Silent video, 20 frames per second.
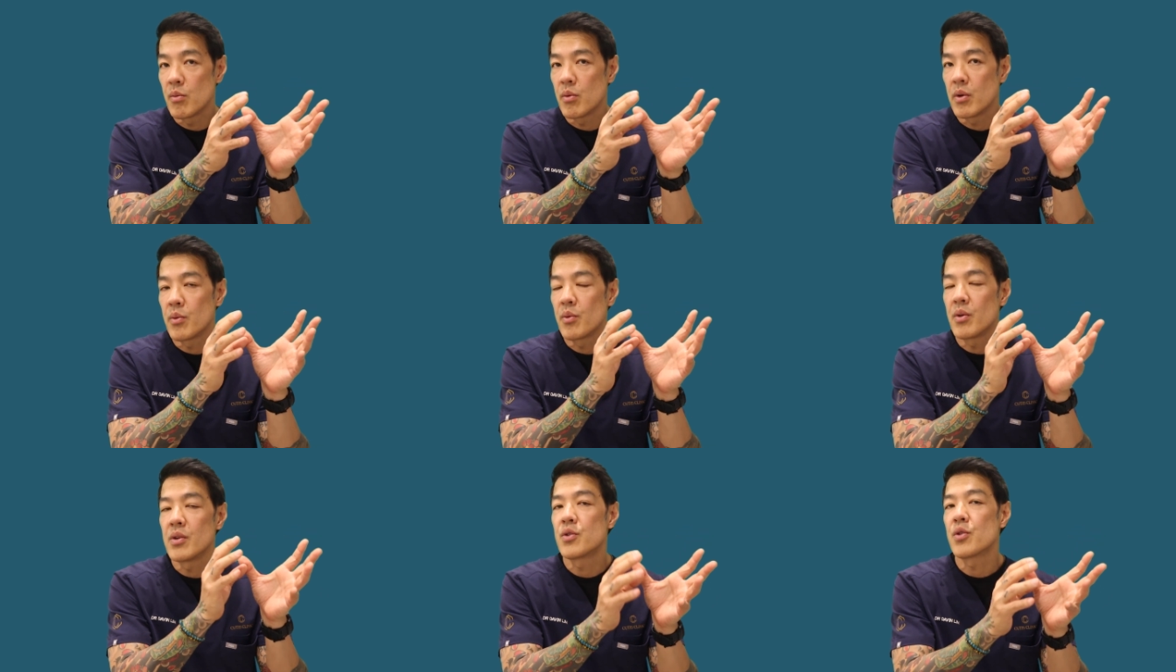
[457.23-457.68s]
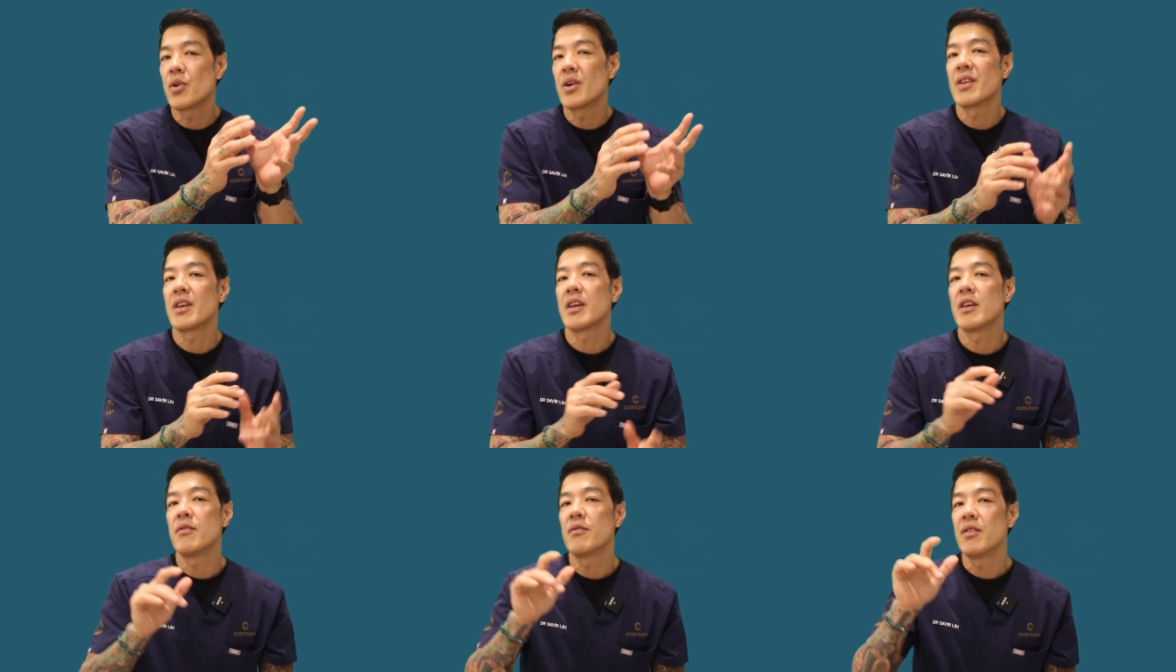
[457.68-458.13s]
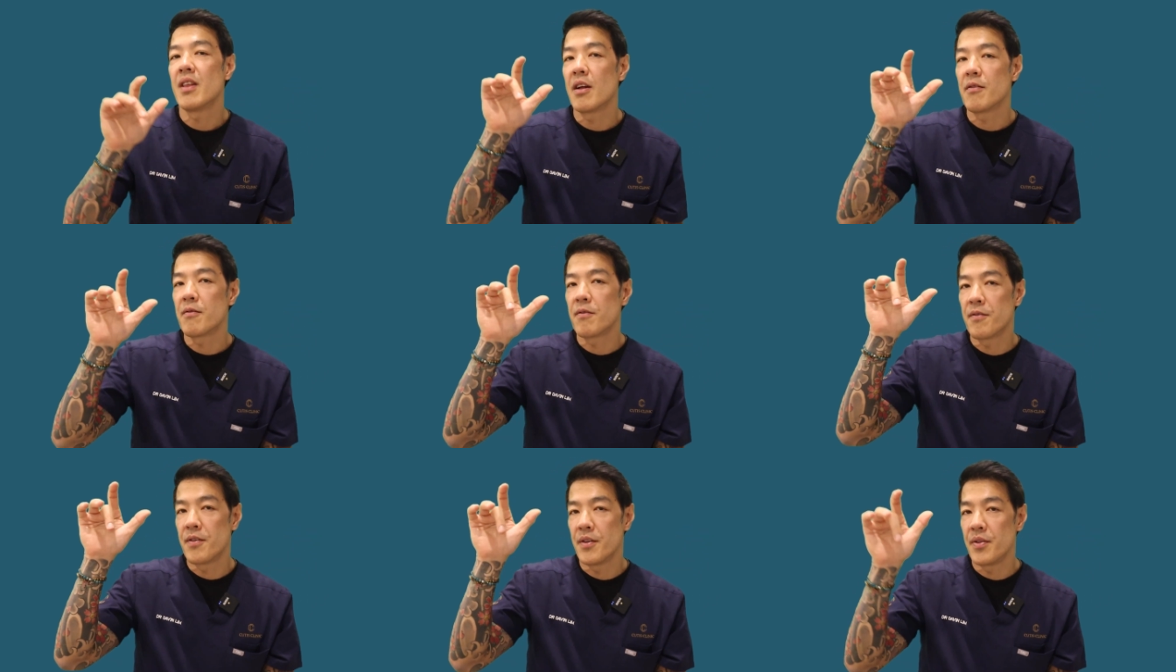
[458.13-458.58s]
when we're trying to give
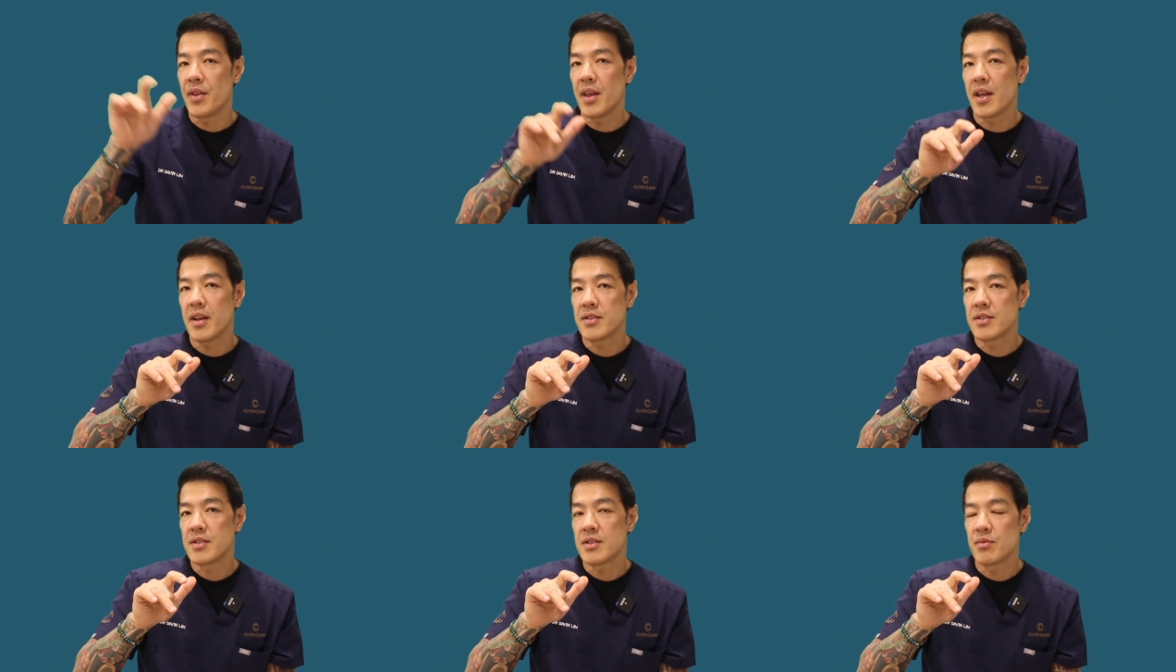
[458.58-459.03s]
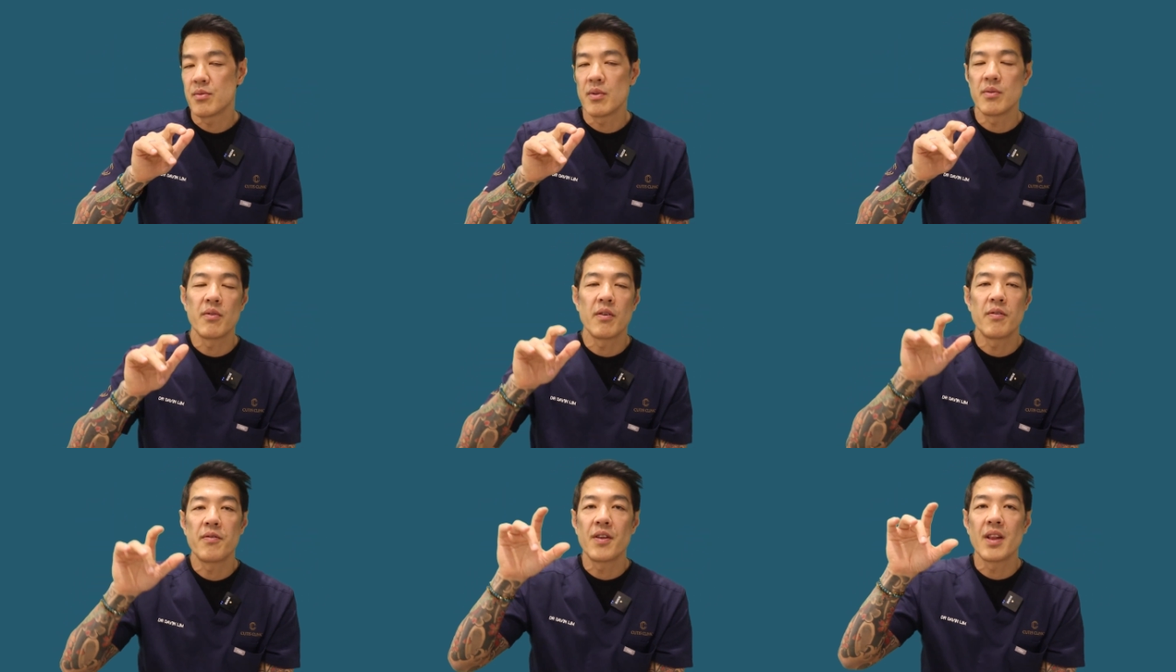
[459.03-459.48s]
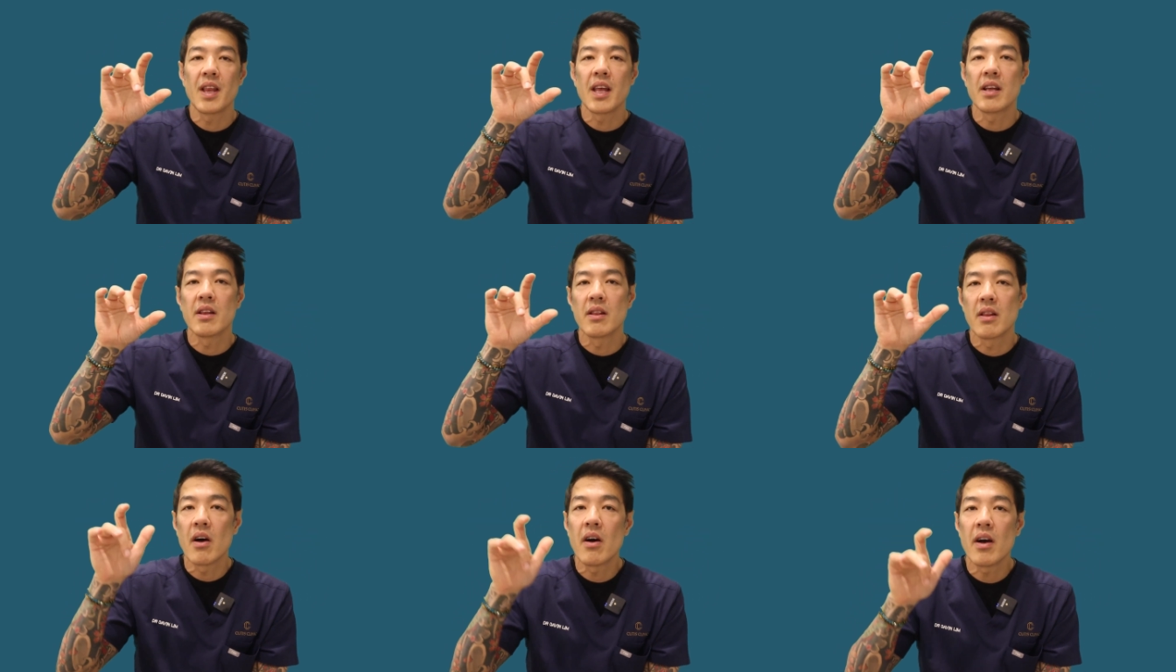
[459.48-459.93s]
that finesse, when we're
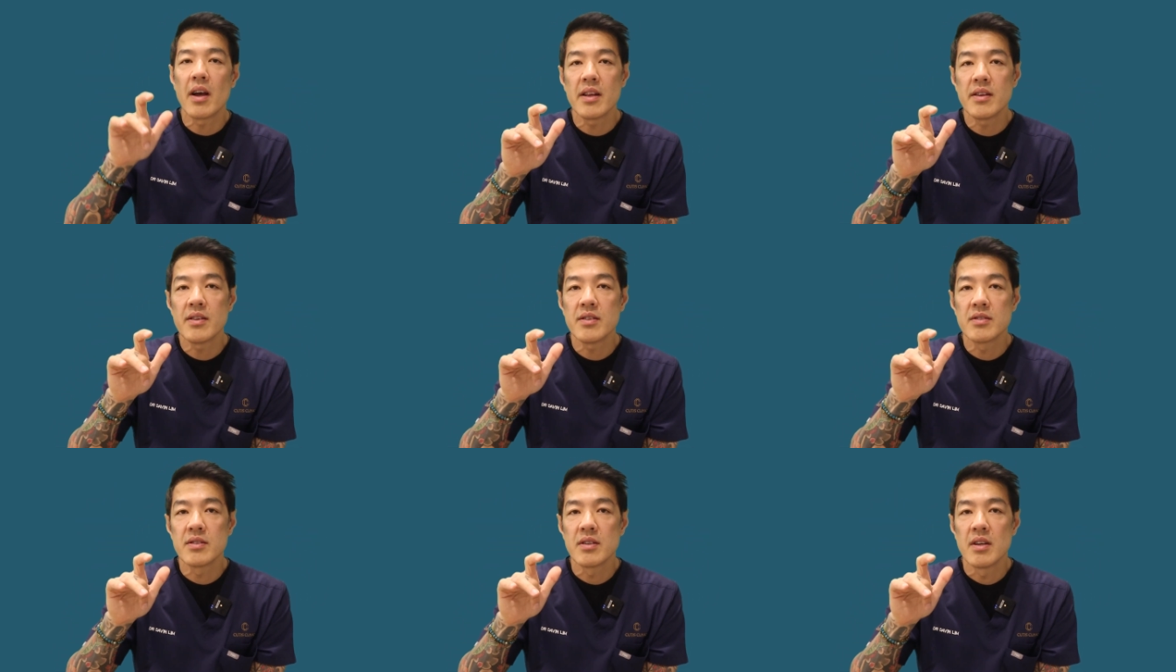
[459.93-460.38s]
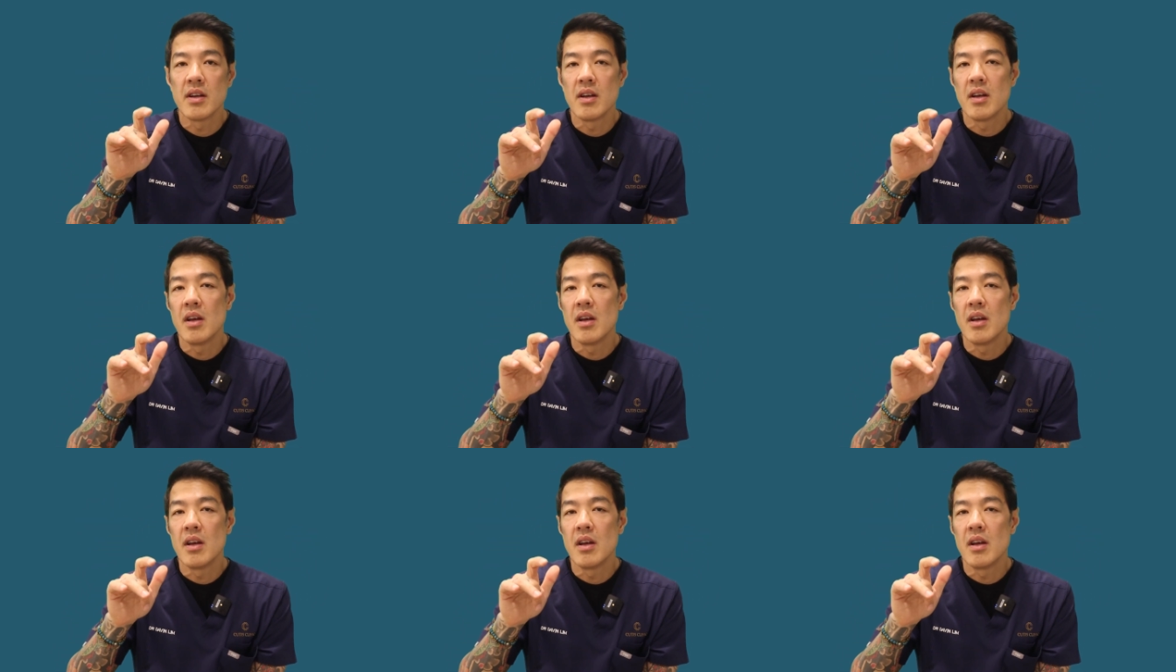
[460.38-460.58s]
filling lines,